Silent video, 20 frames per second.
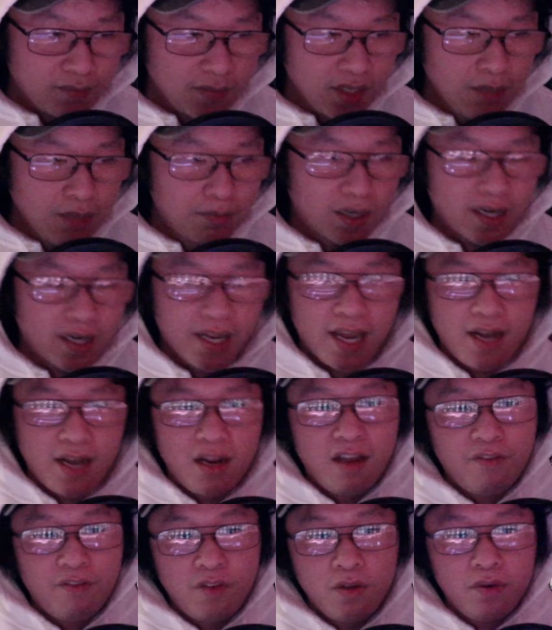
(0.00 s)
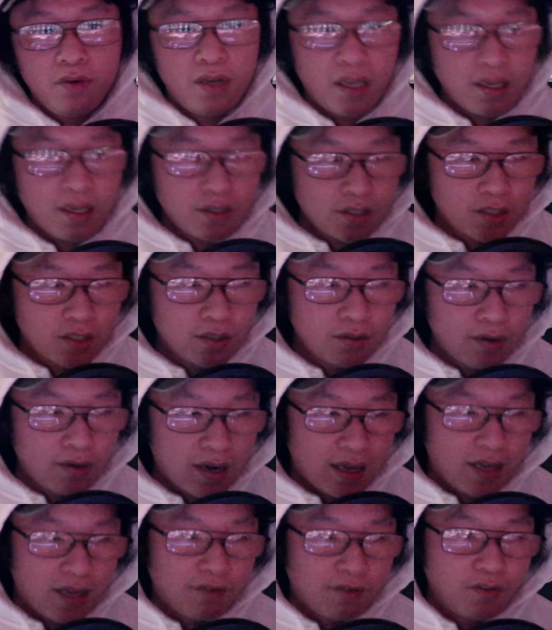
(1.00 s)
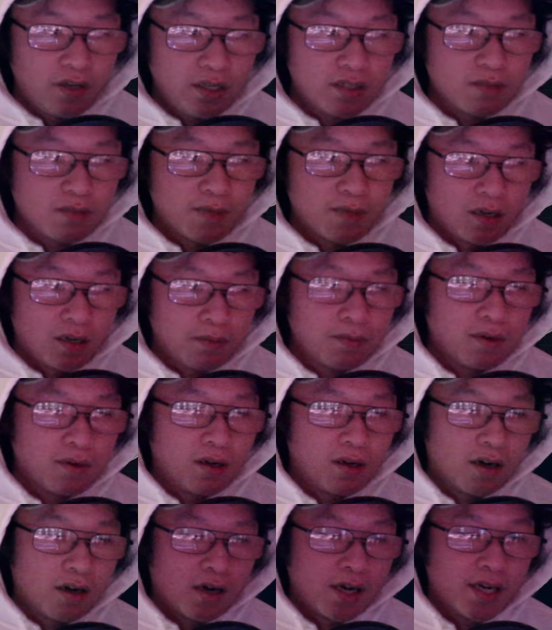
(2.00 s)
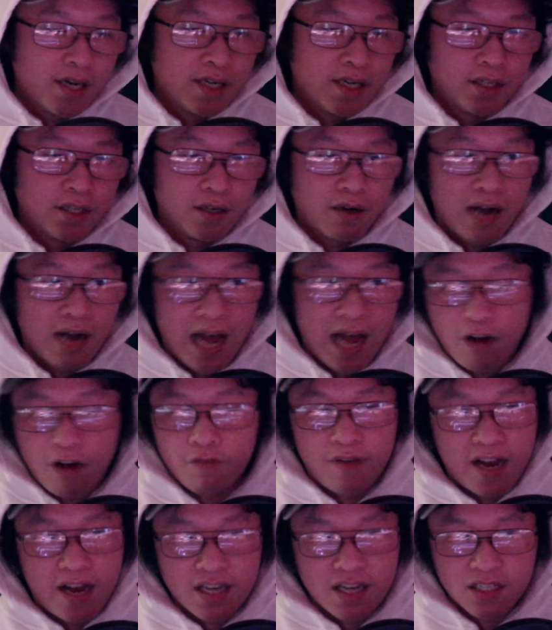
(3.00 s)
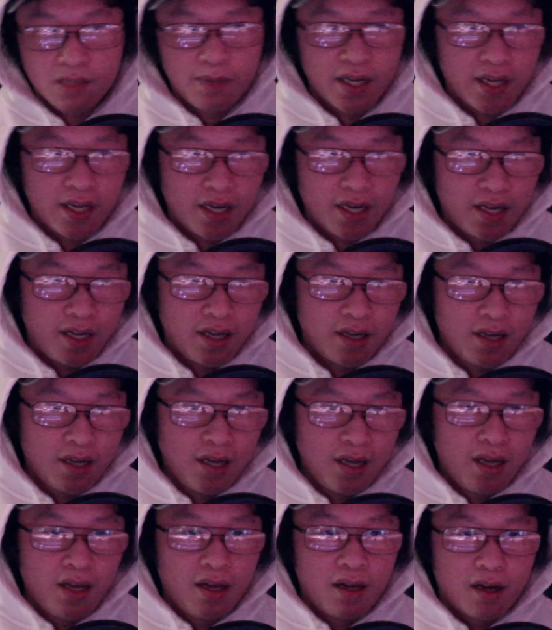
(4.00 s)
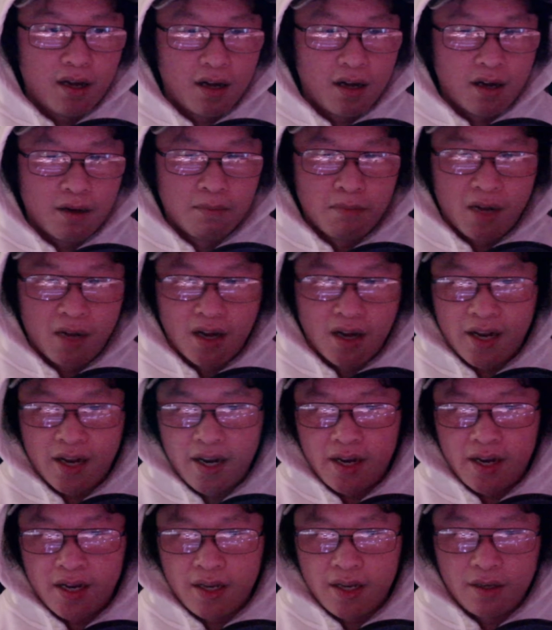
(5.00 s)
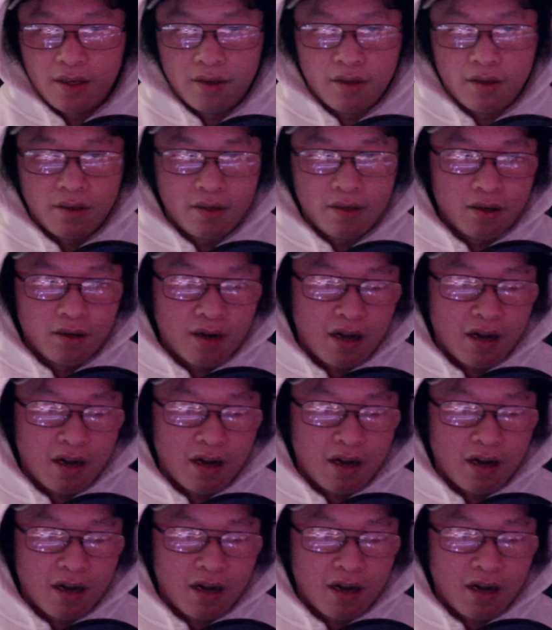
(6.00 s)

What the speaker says: But again, if you need some help on, how fast am I going to hit how